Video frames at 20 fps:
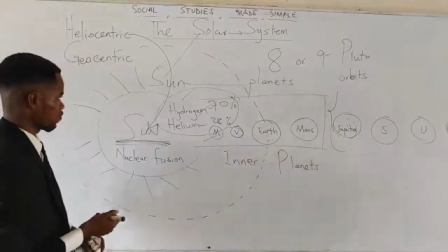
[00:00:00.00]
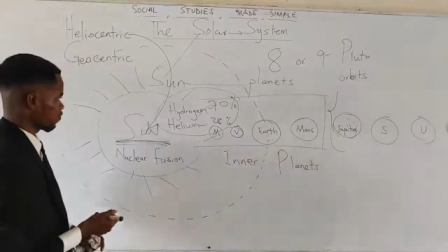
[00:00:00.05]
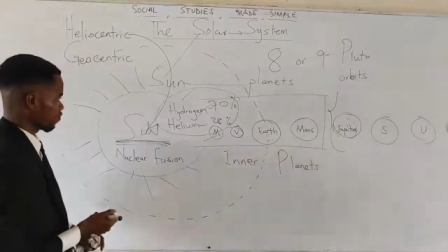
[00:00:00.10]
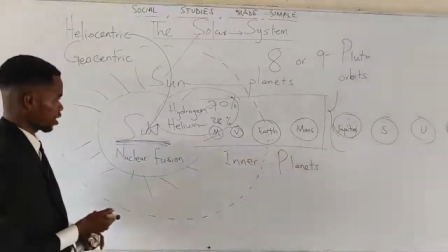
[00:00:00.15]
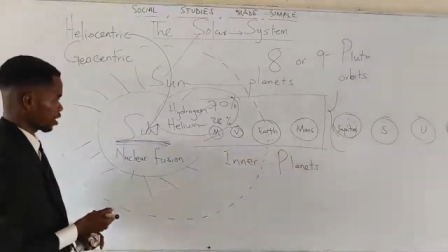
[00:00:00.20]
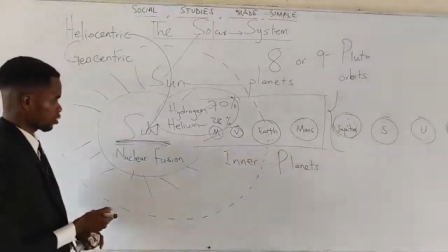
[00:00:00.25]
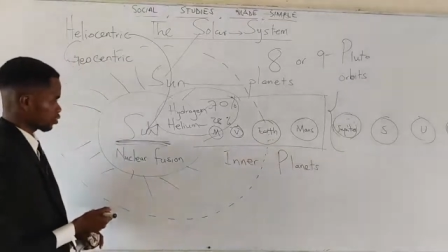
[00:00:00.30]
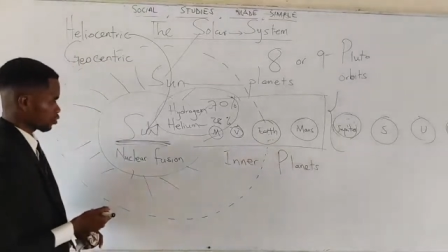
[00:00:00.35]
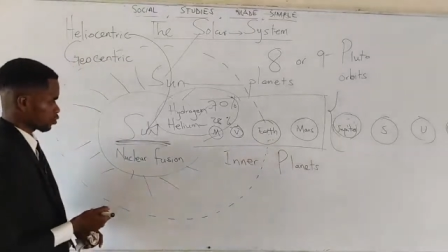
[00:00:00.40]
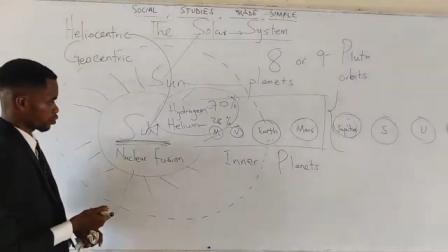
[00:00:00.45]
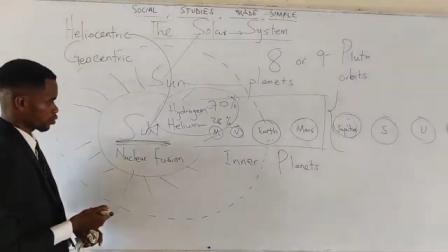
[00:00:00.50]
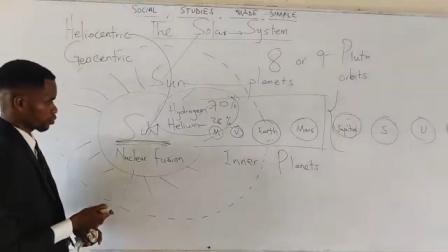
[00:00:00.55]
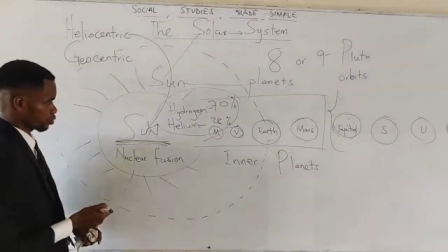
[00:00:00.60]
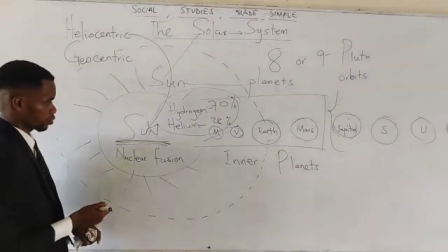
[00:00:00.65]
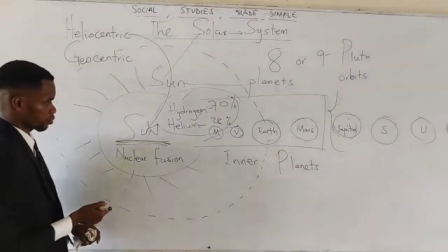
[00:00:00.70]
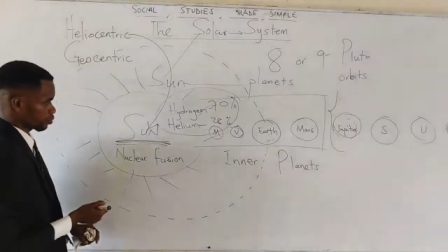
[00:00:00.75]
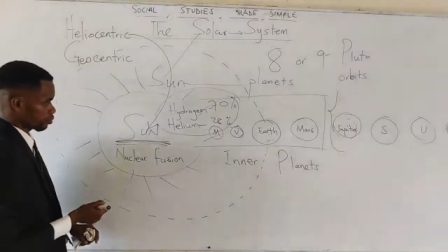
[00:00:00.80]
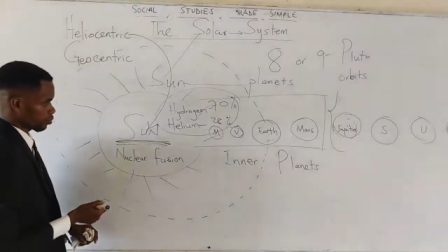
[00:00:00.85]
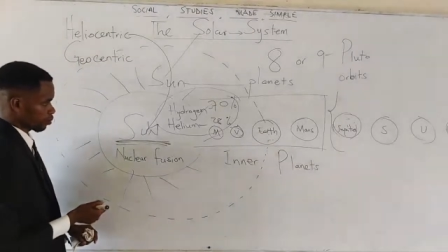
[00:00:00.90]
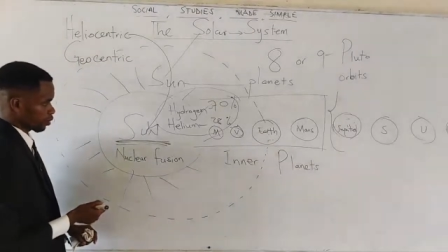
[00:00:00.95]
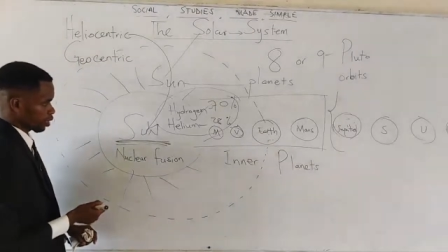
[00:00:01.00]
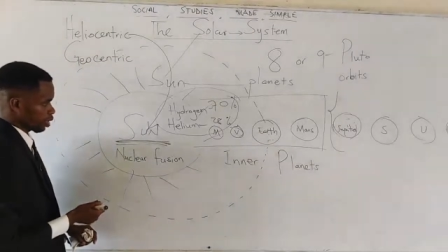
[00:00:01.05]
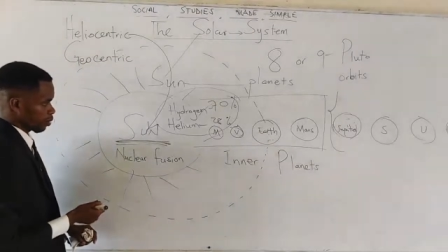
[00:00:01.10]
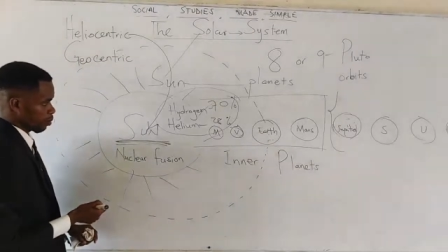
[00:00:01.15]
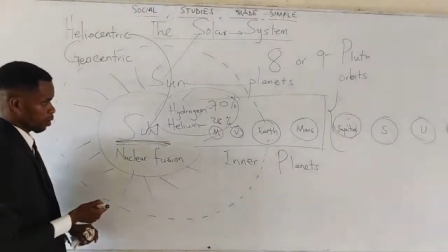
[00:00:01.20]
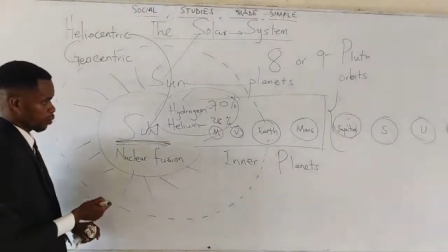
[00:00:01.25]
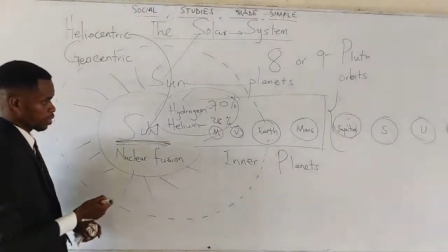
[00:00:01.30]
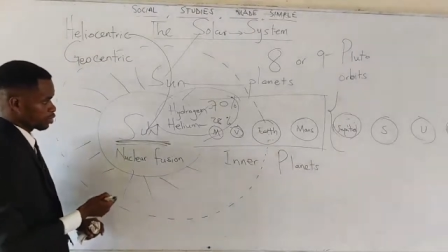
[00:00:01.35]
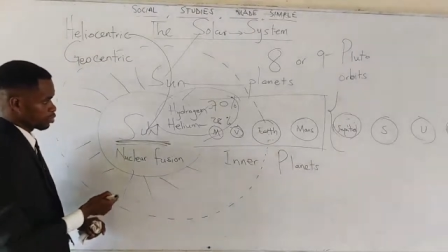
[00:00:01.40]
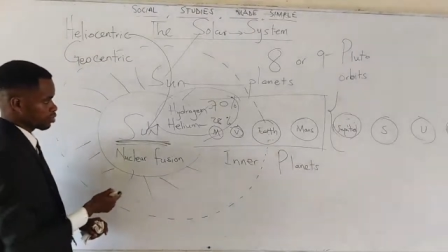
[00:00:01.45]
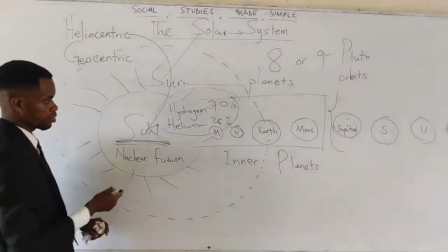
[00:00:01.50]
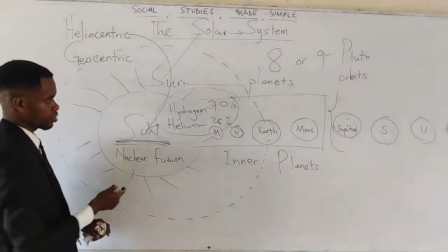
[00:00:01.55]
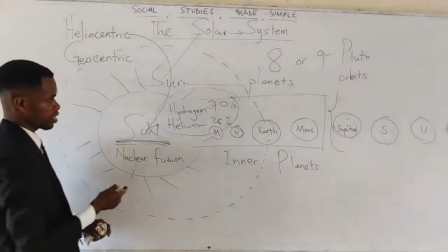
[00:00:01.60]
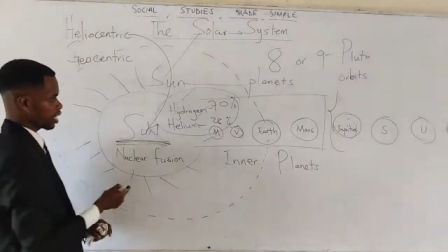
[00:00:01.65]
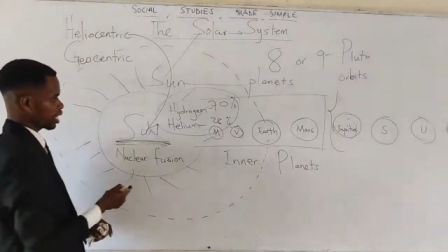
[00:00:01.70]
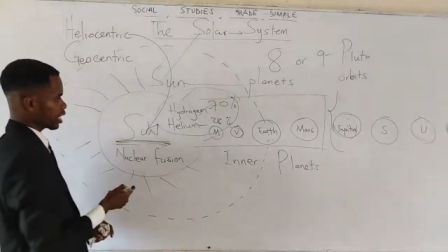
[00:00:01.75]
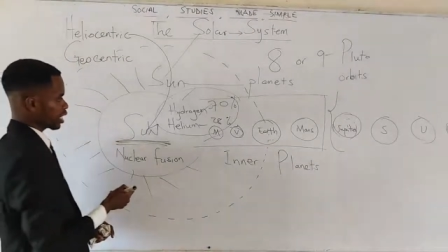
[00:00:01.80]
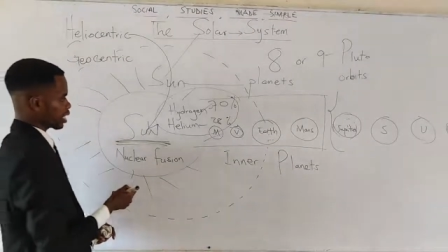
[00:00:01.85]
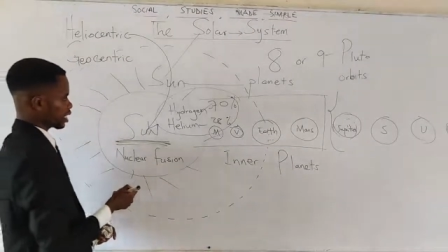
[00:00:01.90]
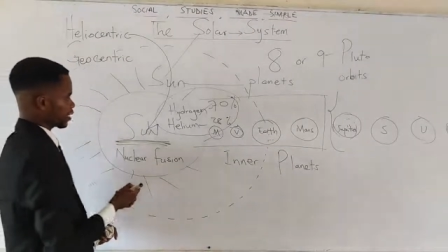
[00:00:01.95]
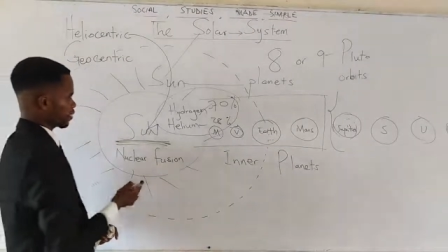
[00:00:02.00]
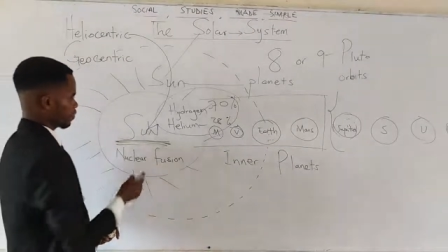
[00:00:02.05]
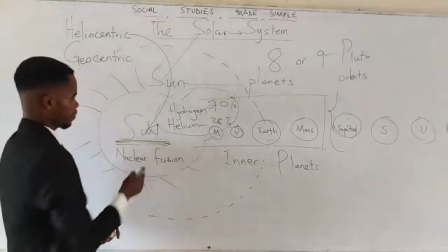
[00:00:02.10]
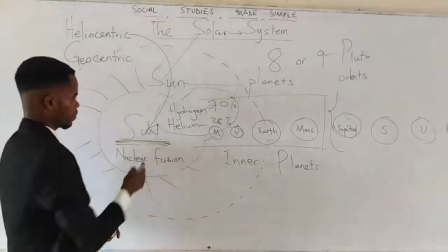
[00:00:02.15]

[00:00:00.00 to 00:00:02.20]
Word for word: very soon. But when you take